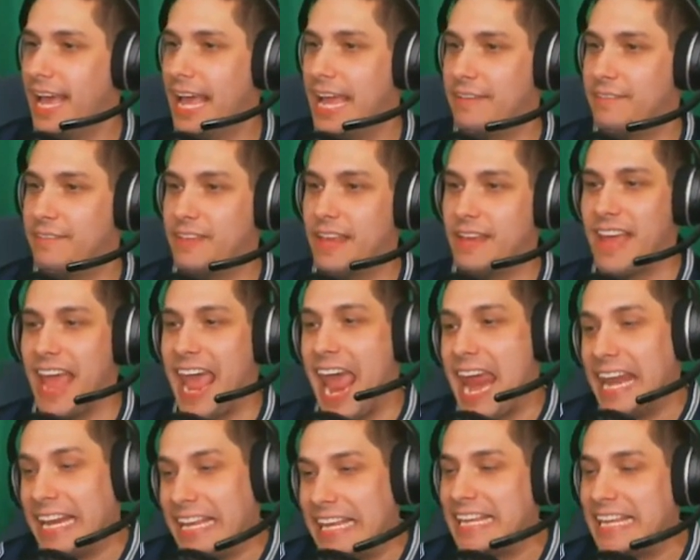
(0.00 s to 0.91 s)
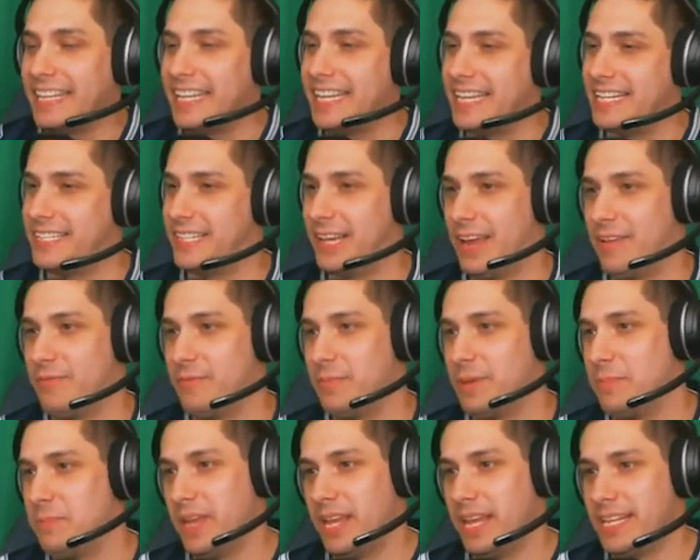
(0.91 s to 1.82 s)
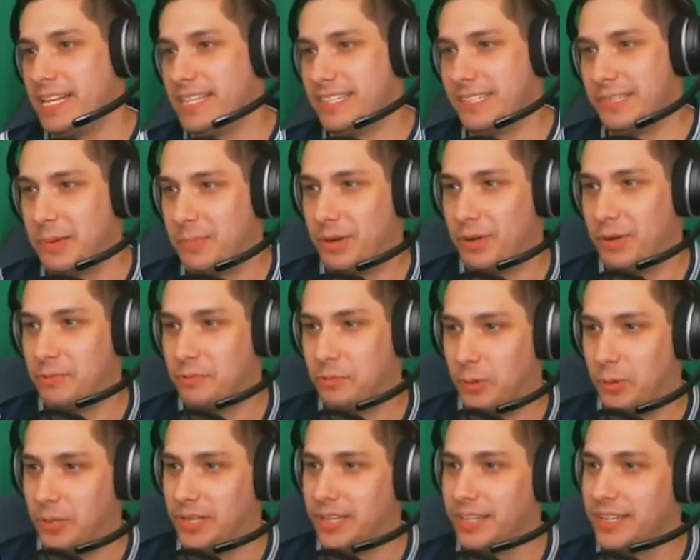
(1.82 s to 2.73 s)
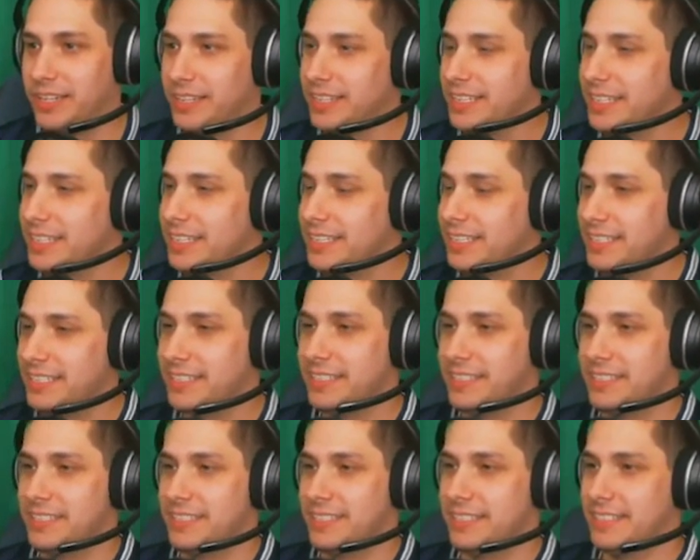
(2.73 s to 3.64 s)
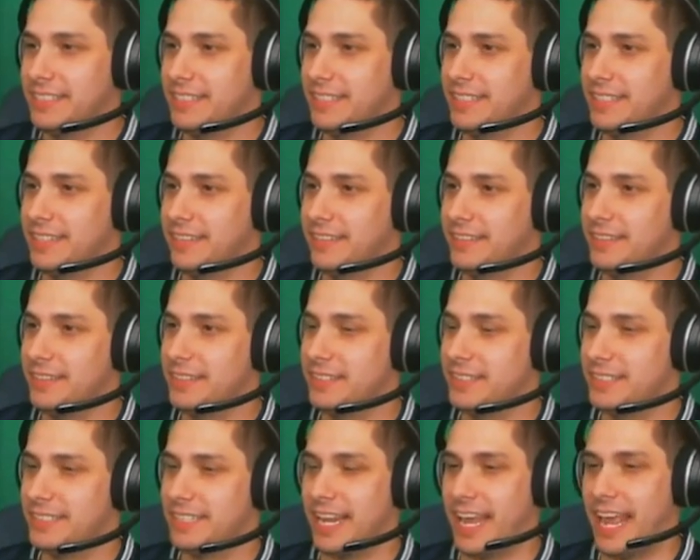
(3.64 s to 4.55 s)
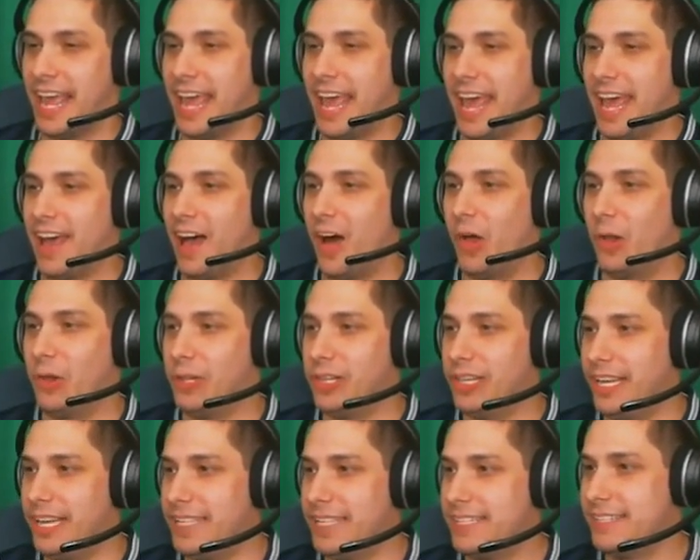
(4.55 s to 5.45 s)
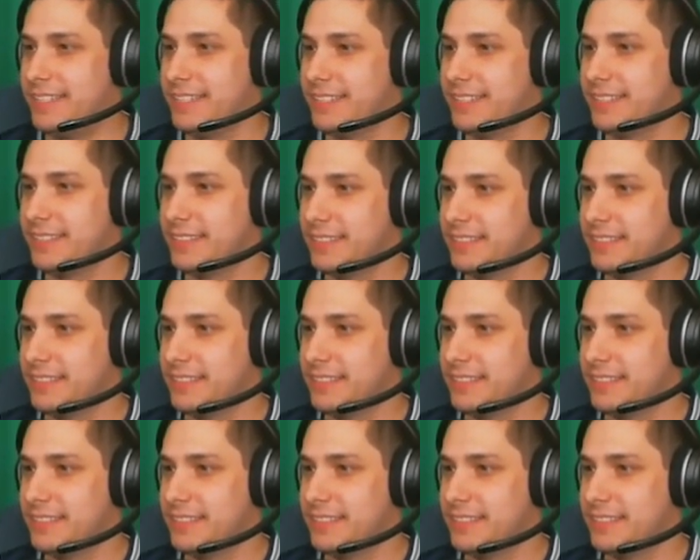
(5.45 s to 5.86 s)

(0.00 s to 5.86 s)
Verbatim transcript: If you have any elites, you have me beat. So I'm gonna fold. Nice. I did have elites. Yeah, all elites.